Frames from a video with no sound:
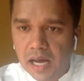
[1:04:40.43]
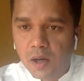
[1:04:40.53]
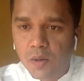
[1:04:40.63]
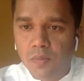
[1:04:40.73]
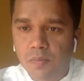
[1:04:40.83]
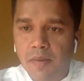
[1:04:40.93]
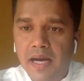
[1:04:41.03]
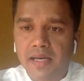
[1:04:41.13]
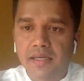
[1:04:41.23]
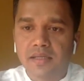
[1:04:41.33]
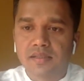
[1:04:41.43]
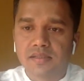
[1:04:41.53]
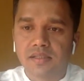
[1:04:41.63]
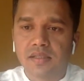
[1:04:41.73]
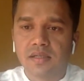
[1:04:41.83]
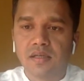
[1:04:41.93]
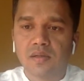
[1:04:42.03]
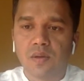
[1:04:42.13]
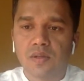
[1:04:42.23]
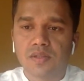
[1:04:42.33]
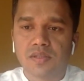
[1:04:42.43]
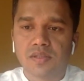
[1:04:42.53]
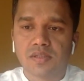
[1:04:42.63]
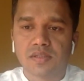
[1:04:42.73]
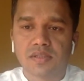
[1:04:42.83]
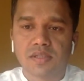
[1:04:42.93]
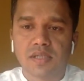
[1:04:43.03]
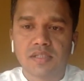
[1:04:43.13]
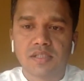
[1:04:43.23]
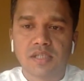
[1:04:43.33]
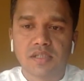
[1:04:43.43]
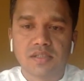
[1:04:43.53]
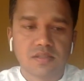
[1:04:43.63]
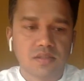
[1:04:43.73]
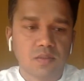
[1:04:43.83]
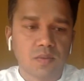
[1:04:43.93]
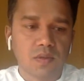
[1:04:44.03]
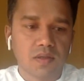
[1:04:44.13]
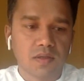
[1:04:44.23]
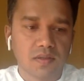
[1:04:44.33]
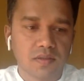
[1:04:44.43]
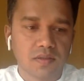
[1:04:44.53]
How my single consciousness can change the world.